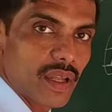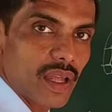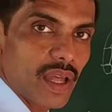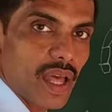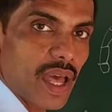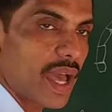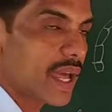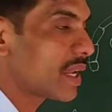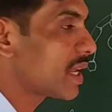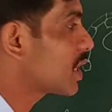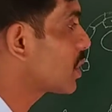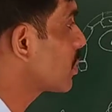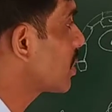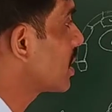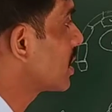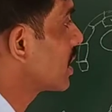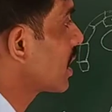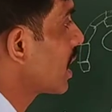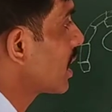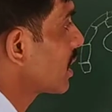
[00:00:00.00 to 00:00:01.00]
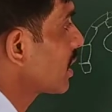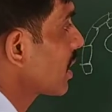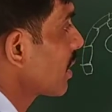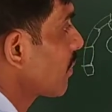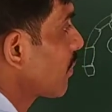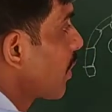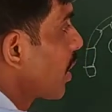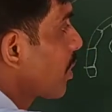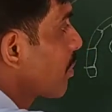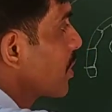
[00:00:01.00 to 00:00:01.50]
and it will result in the
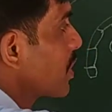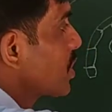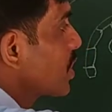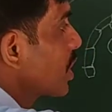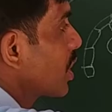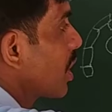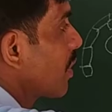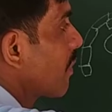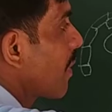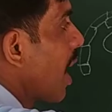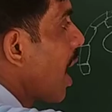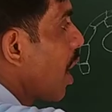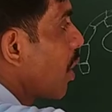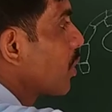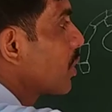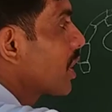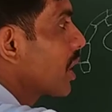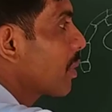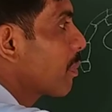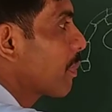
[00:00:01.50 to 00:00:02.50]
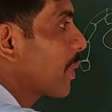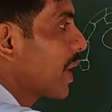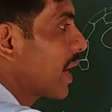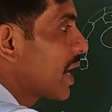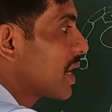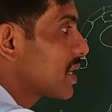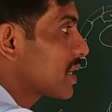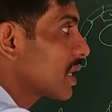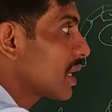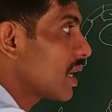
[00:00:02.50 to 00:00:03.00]
formation of outer
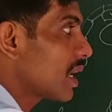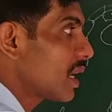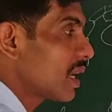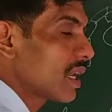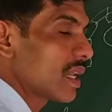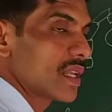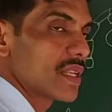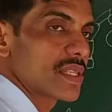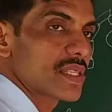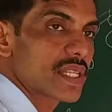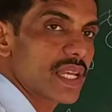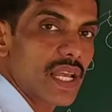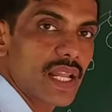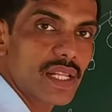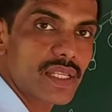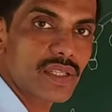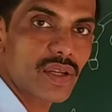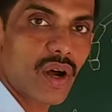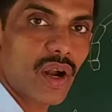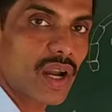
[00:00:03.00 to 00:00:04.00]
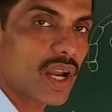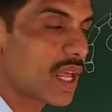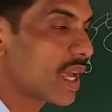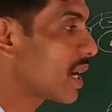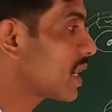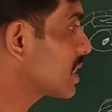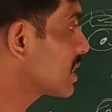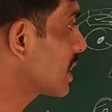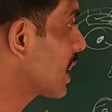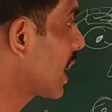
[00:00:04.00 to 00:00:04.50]
parietal cells or
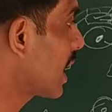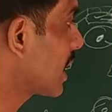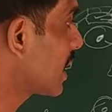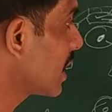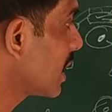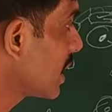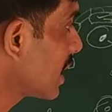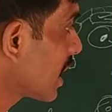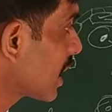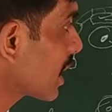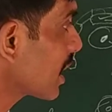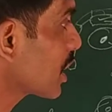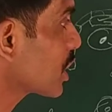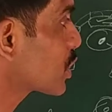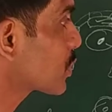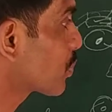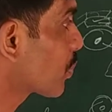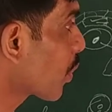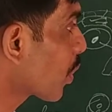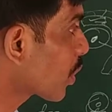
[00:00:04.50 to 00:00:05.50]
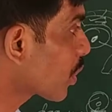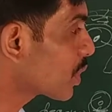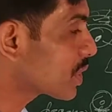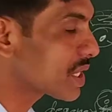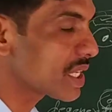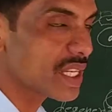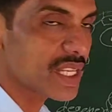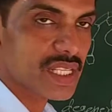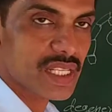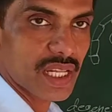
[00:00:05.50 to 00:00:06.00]
layers and inner
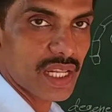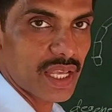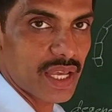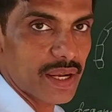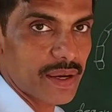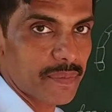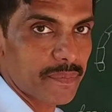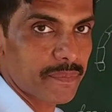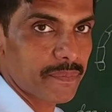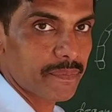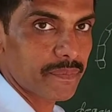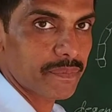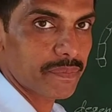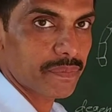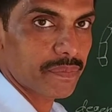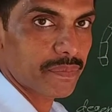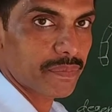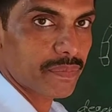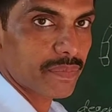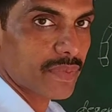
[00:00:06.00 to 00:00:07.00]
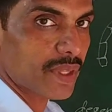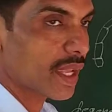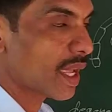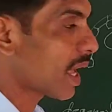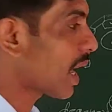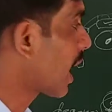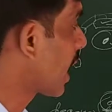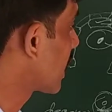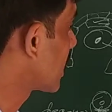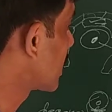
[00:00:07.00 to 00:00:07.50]
sporogenous layer.
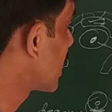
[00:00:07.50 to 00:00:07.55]
And